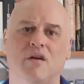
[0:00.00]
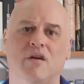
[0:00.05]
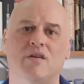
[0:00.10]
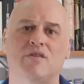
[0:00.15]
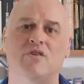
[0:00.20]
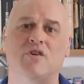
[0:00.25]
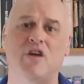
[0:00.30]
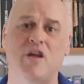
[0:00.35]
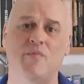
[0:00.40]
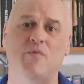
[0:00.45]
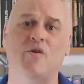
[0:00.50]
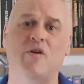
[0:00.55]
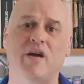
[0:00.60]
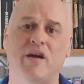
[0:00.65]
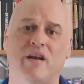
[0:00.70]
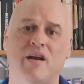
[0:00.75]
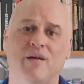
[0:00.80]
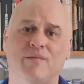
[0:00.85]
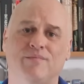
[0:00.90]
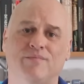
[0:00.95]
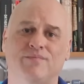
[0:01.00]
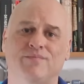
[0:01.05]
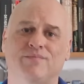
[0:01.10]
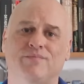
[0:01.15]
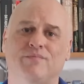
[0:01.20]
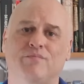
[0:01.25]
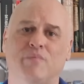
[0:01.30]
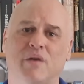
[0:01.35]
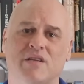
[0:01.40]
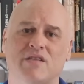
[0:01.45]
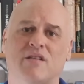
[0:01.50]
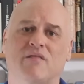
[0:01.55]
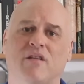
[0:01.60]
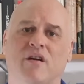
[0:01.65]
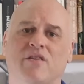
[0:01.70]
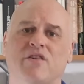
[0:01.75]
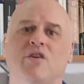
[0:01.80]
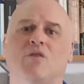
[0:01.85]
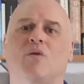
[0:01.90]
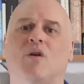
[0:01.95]
So keep your head up. Best of
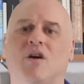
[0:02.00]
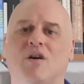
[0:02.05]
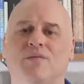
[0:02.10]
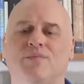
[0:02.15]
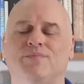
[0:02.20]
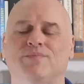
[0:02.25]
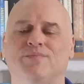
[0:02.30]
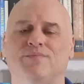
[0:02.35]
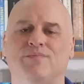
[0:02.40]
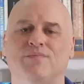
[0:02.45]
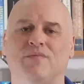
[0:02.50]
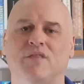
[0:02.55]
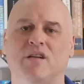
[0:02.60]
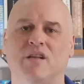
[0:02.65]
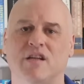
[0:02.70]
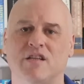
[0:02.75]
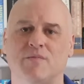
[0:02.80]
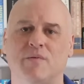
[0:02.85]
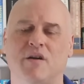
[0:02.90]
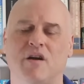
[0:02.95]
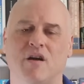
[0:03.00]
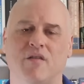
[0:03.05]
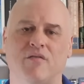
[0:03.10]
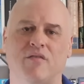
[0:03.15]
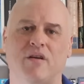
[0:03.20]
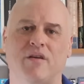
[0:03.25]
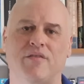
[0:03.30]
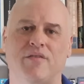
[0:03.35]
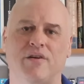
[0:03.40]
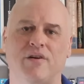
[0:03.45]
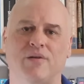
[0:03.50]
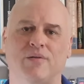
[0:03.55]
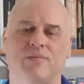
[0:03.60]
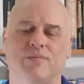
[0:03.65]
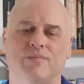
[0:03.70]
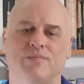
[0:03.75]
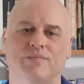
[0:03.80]
luck to you all, and let's be careful out there.